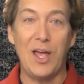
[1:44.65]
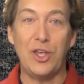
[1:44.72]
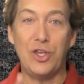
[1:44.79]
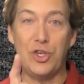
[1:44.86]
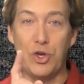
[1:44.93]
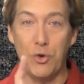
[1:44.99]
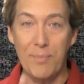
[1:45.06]

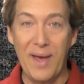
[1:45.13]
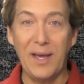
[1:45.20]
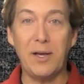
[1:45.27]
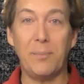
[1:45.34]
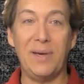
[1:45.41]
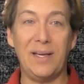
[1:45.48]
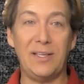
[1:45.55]
you
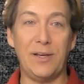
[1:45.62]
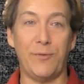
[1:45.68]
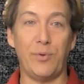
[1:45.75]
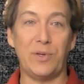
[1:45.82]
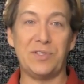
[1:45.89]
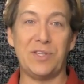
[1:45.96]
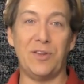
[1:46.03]
make a big
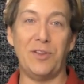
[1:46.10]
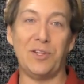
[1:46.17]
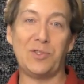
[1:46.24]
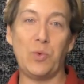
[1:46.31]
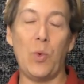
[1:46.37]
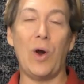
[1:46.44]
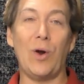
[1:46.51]
difference in
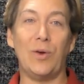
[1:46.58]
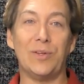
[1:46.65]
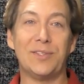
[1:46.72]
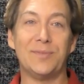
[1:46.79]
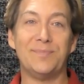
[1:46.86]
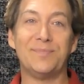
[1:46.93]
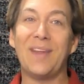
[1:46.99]
this
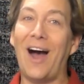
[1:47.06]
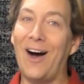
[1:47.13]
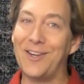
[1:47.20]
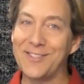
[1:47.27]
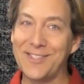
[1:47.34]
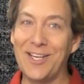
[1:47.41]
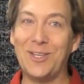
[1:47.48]
world.
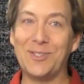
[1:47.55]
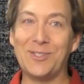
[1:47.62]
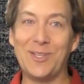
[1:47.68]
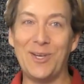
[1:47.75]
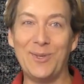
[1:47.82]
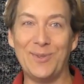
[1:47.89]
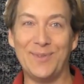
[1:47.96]
I'll see you
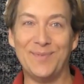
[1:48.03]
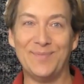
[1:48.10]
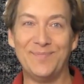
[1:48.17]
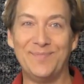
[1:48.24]
soon.